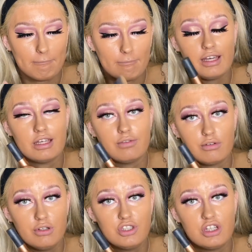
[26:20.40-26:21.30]
If
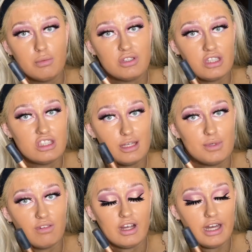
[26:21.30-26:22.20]
Christian was to see me
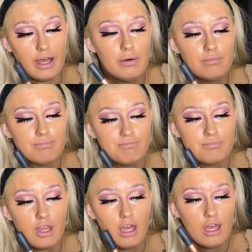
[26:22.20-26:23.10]
right now,
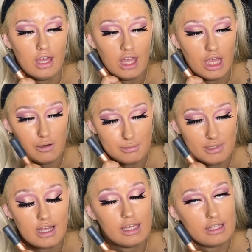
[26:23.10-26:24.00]
he would be
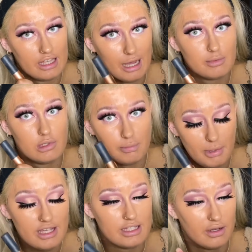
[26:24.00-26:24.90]
taking the absolute
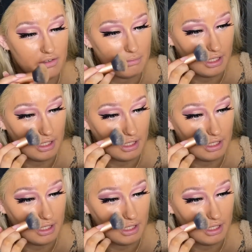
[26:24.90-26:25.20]
piss out of me.